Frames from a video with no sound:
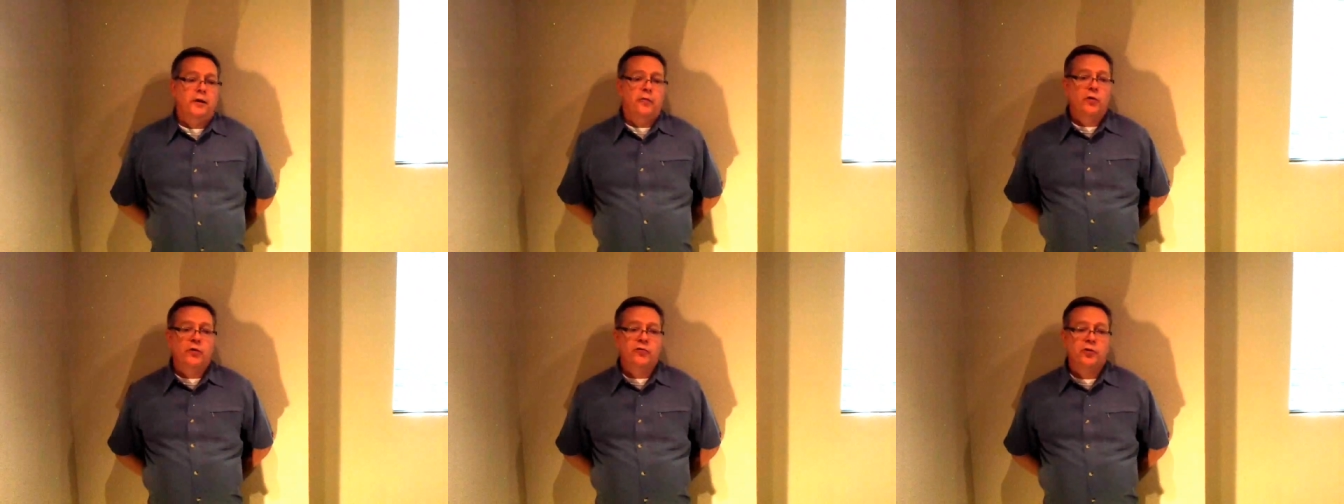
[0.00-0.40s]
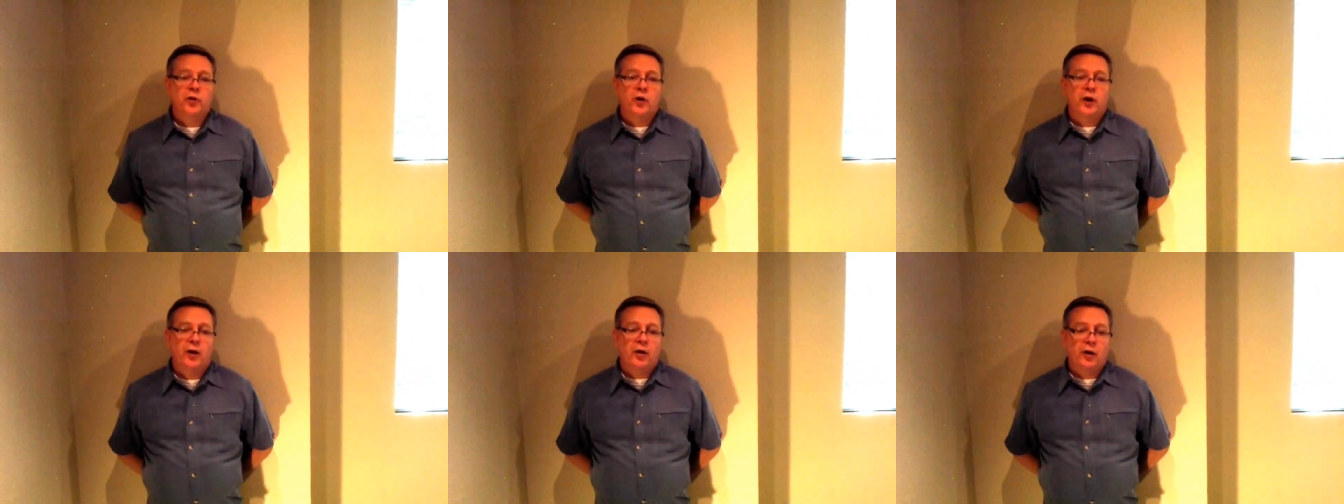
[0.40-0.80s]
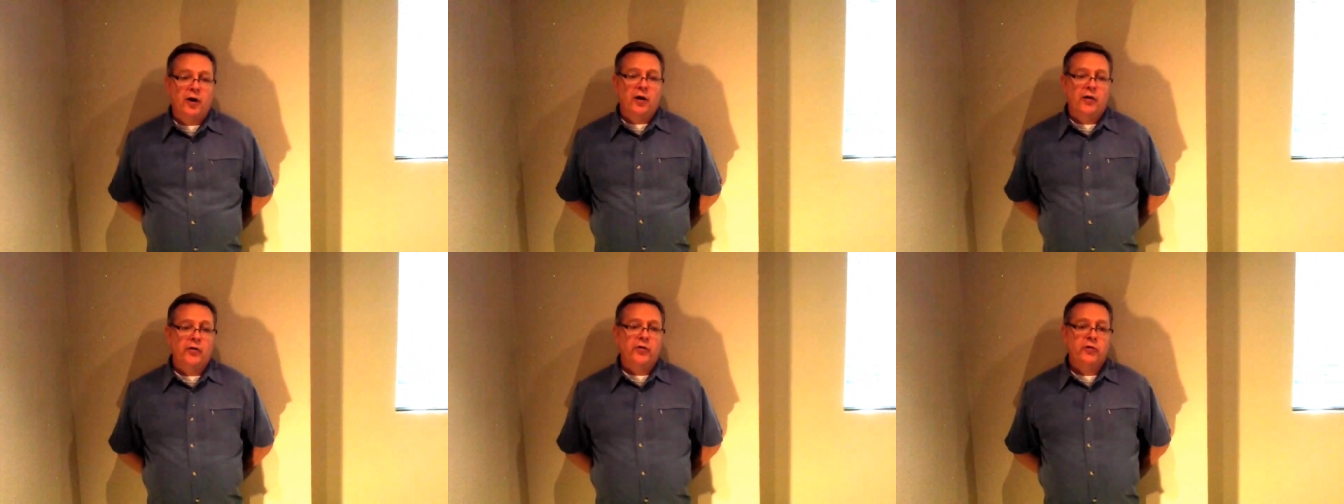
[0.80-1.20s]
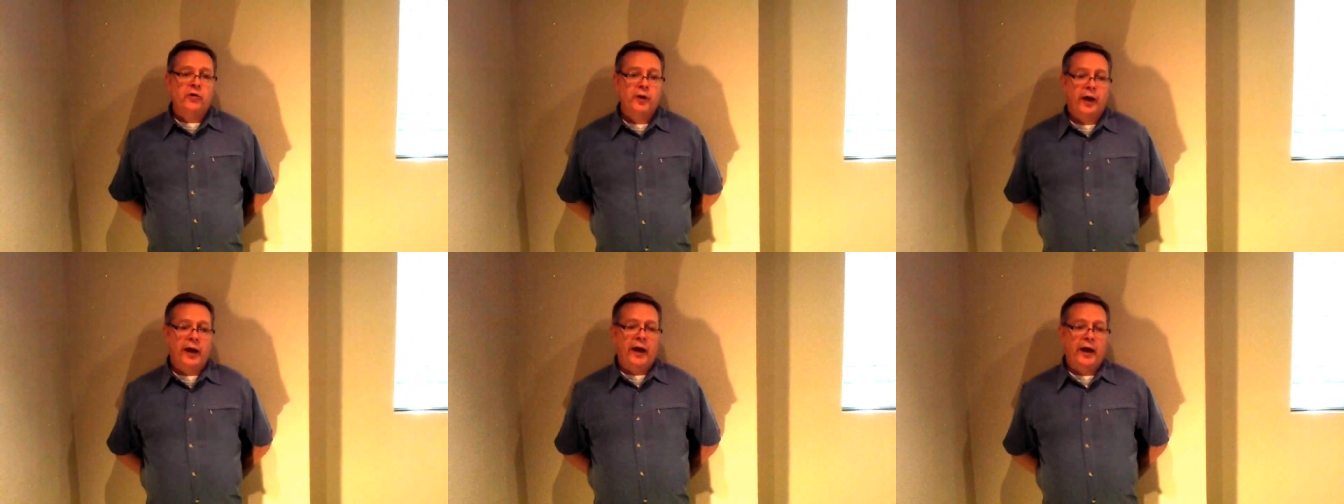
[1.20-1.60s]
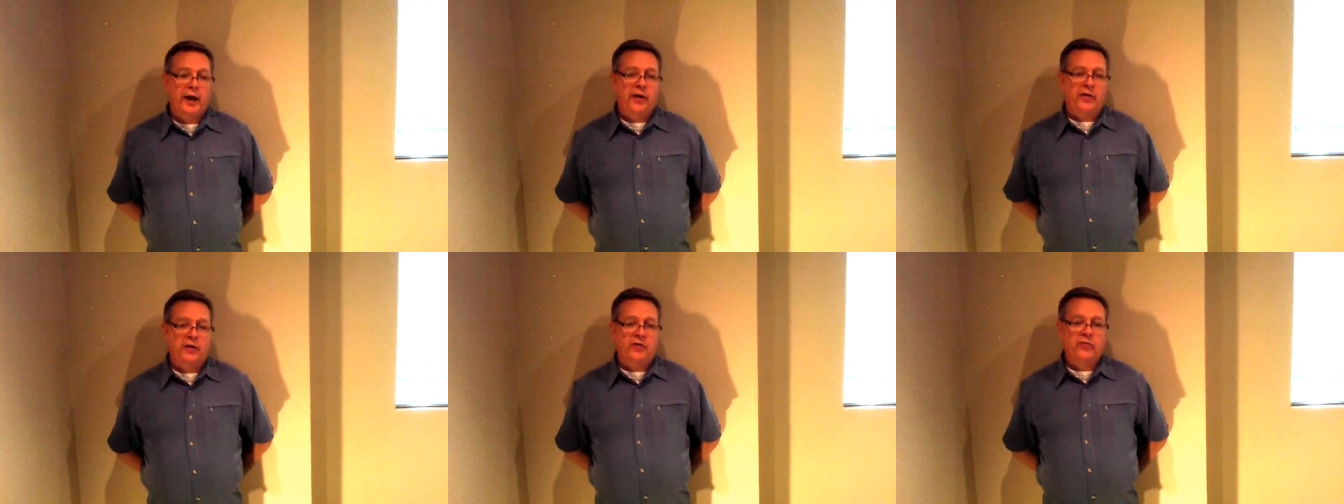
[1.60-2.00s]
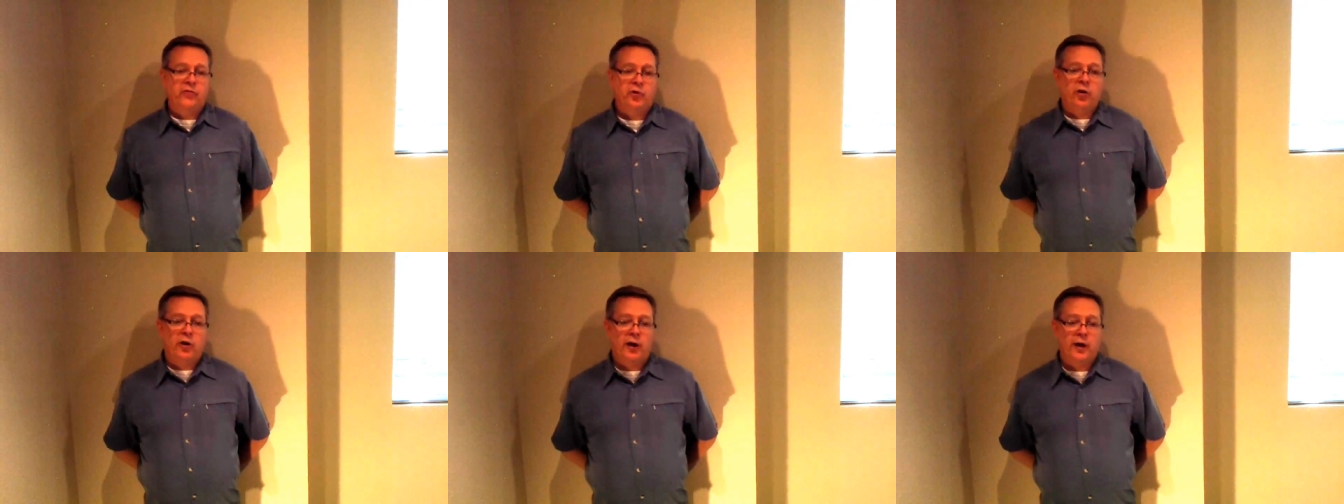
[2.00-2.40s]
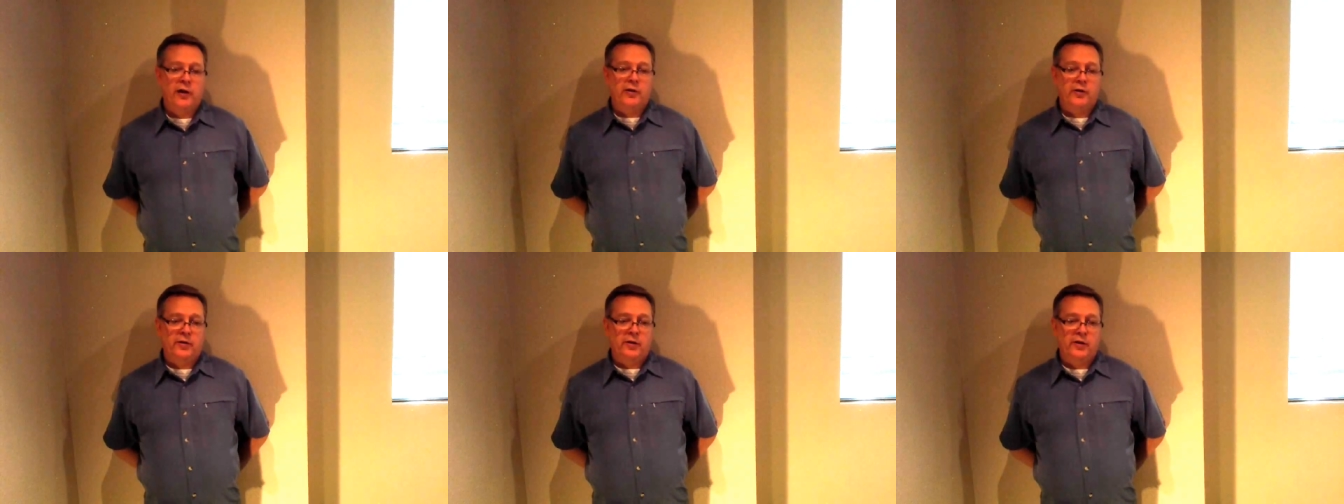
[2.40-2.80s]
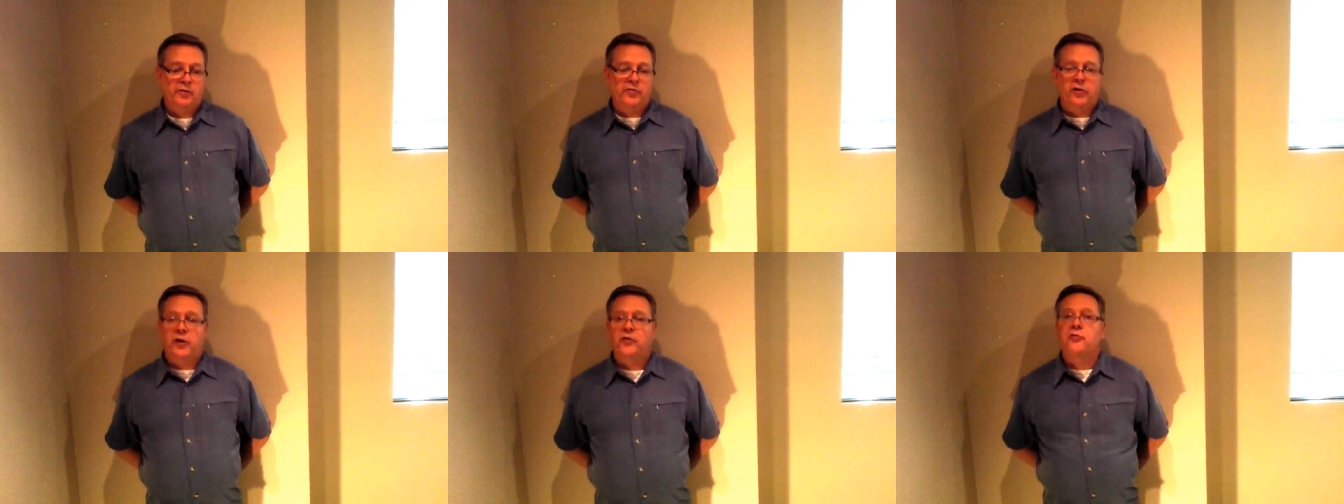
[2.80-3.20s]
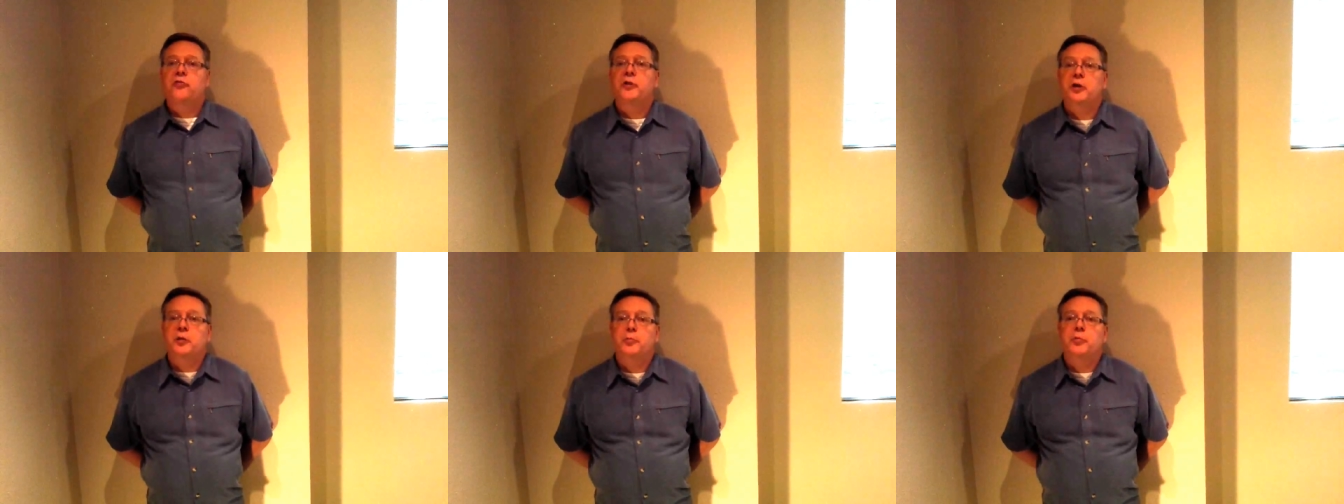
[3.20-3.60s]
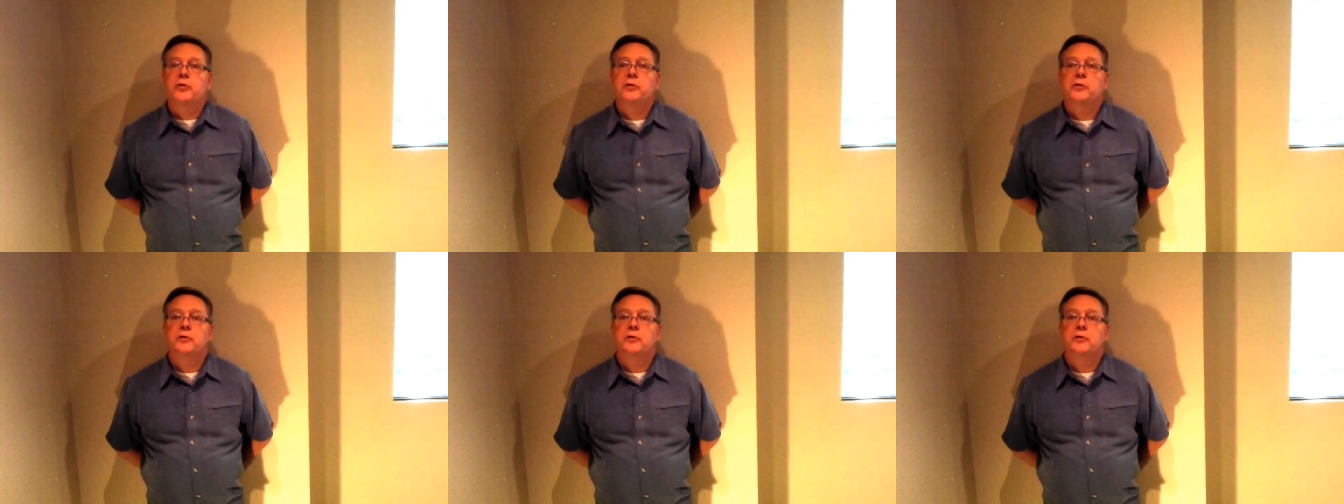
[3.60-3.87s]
Well, it's a lot longer and it's not as deep.